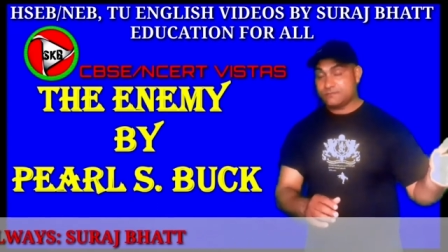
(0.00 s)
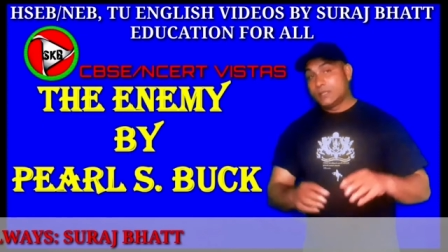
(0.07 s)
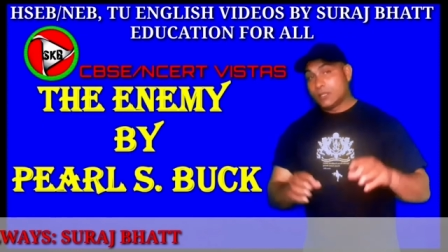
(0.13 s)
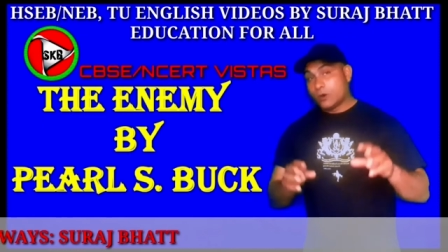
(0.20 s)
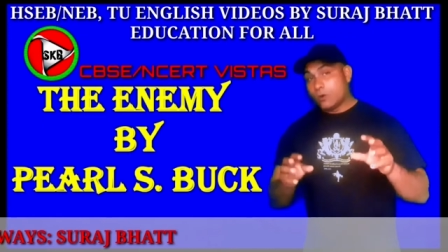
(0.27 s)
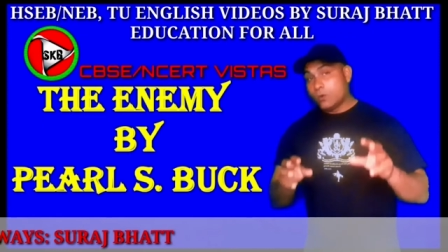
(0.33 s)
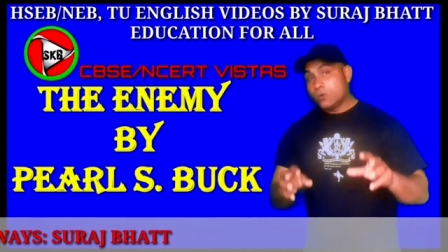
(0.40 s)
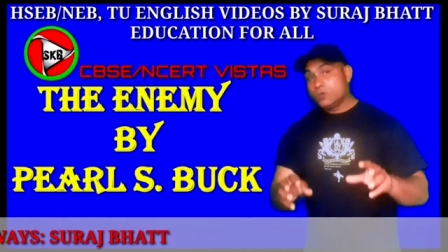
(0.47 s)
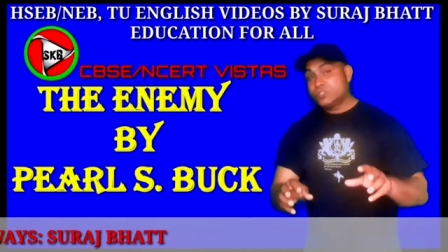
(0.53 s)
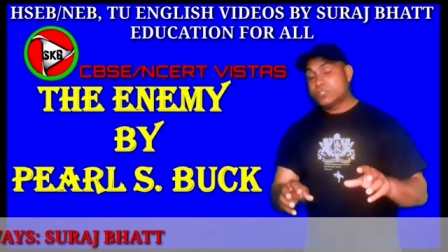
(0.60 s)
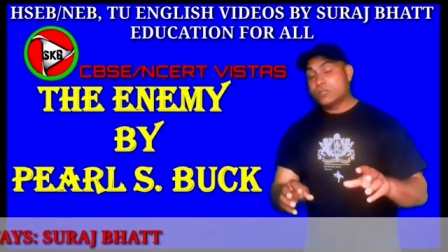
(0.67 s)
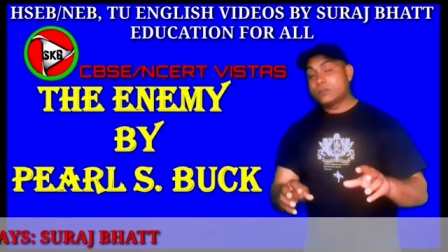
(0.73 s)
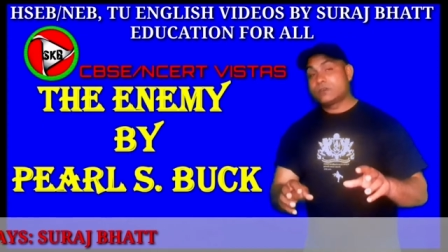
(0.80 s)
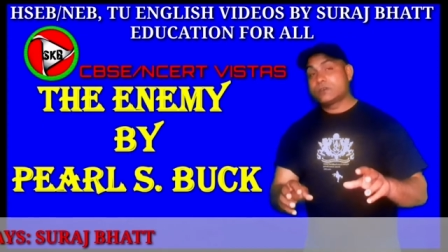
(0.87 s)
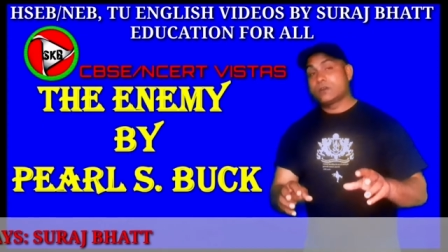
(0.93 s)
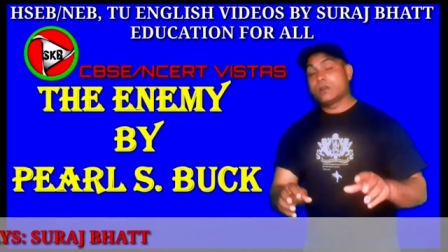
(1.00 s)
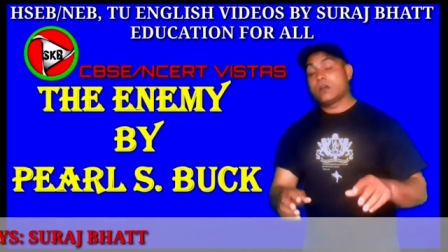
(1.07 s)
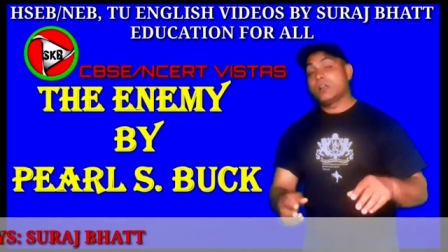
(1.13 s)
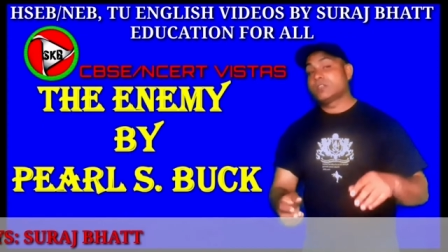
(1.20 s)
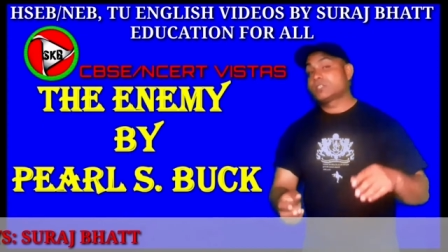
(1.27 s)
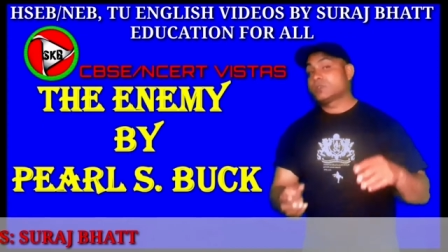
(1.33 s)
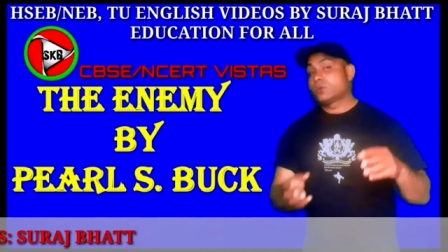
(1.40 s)
The old general
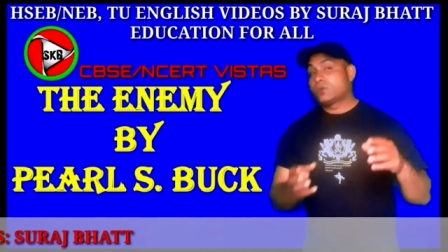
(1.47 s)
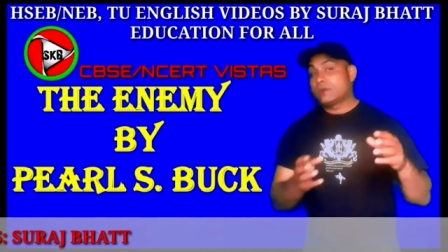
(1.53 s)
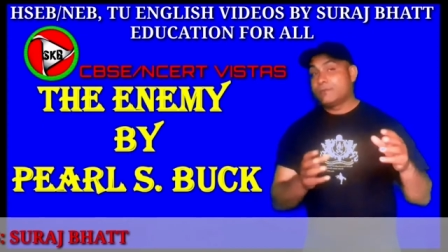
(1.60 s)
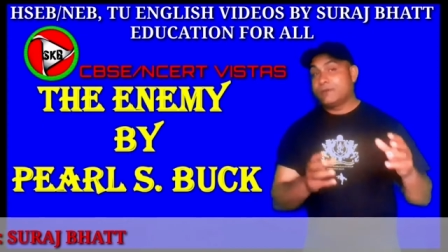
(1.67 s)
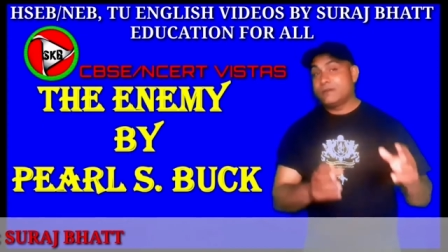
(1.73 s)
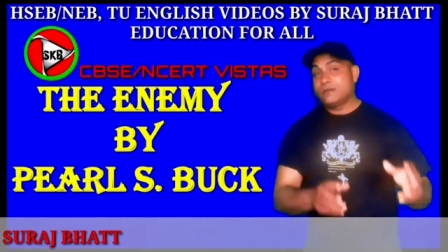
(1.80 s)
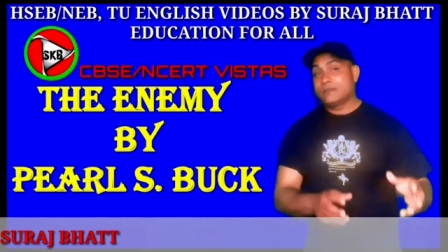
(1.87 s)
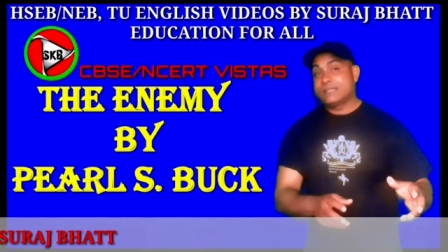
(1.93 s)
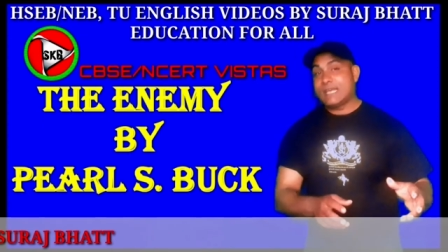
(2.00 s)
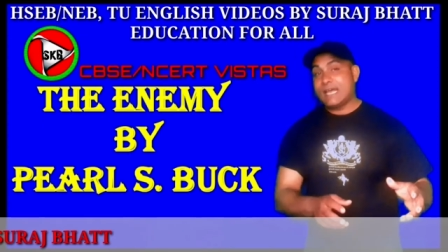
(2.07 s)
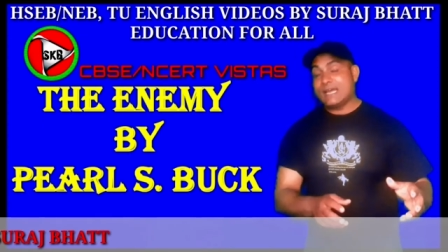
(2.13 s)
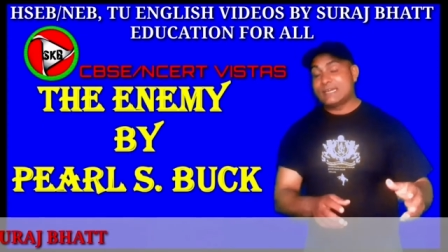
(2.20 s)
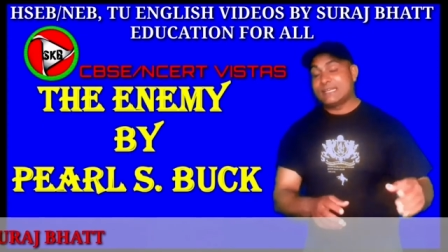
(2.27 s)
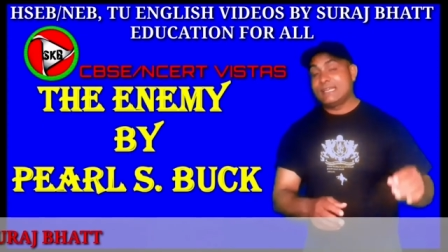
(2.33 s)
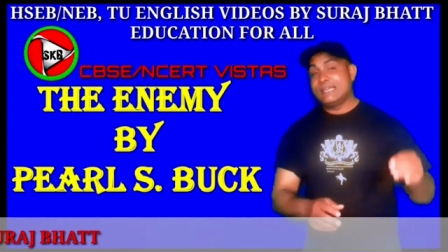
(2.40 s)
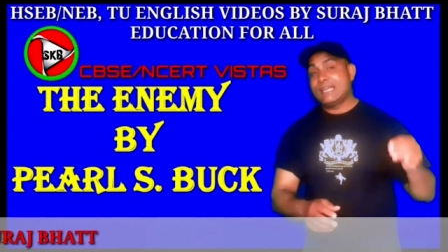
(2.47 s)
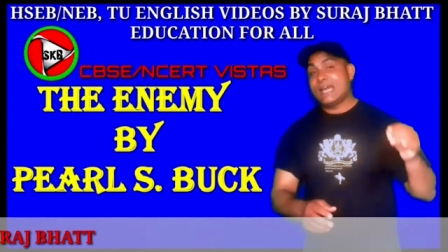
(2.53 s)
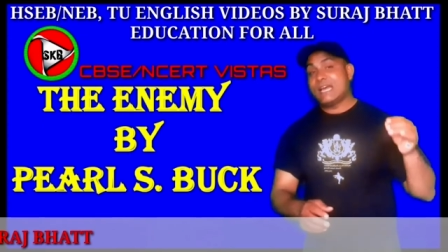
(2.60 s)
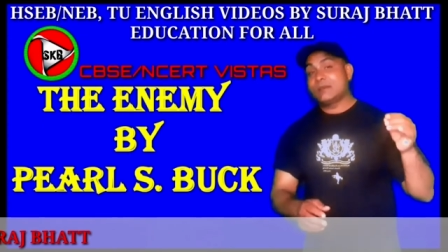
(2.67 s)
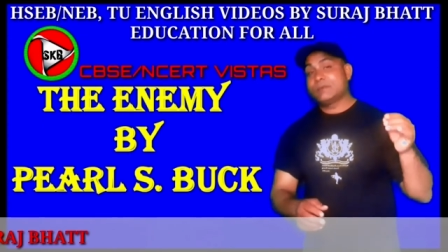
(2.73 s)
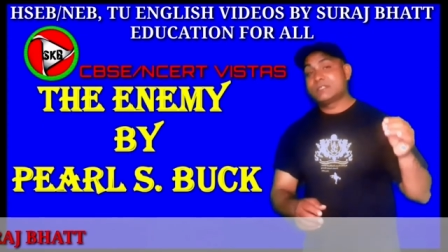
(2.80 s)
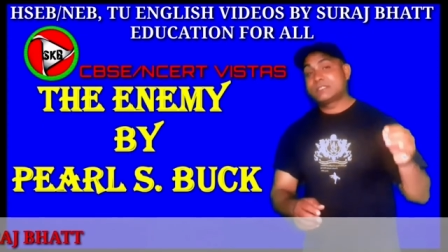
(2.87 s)
also revealed that he
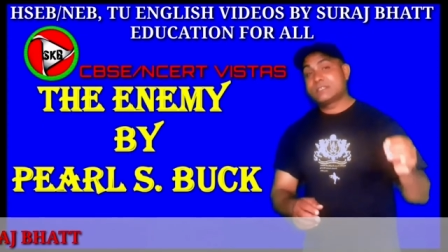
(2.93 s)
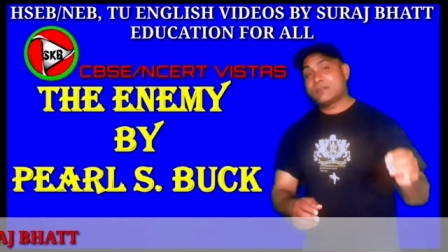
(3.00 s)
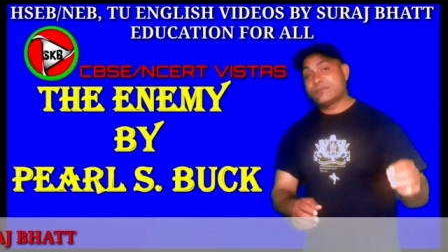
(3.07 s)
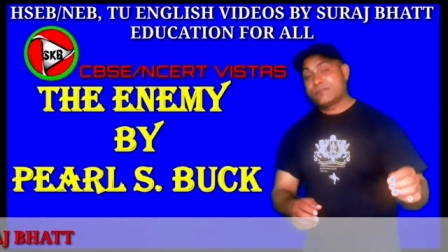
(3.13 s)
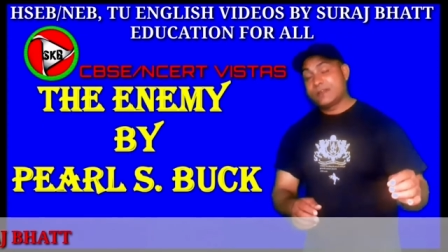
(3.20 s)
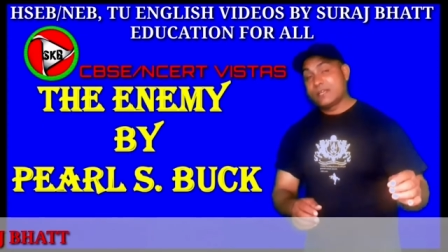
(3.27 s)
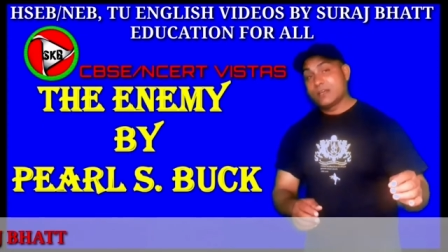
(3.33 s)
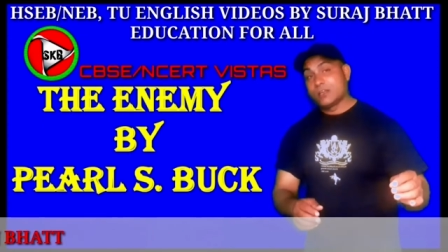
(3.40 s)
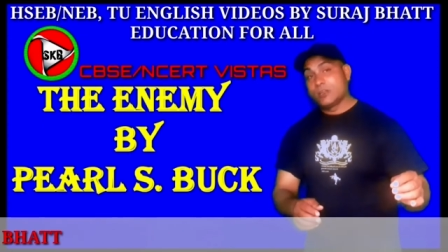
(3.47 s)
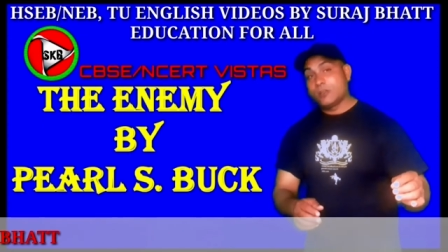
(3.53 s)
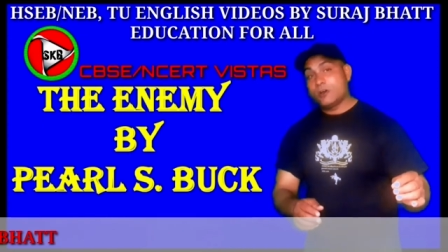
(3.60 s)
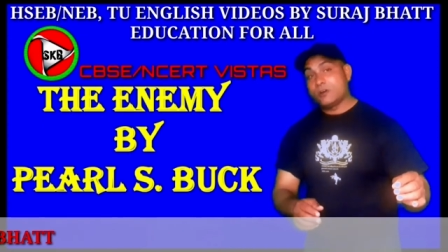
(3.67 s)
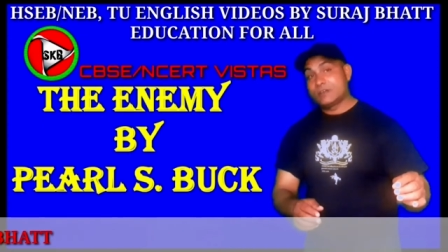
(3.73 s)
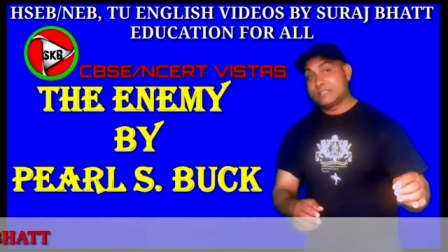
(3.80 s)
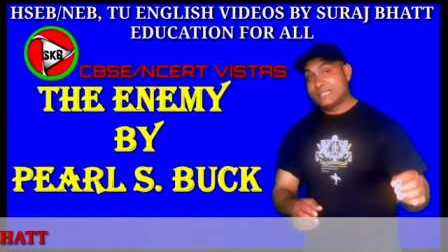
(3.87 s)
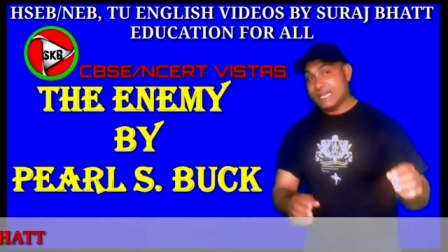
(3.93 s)
had been suffering a lot.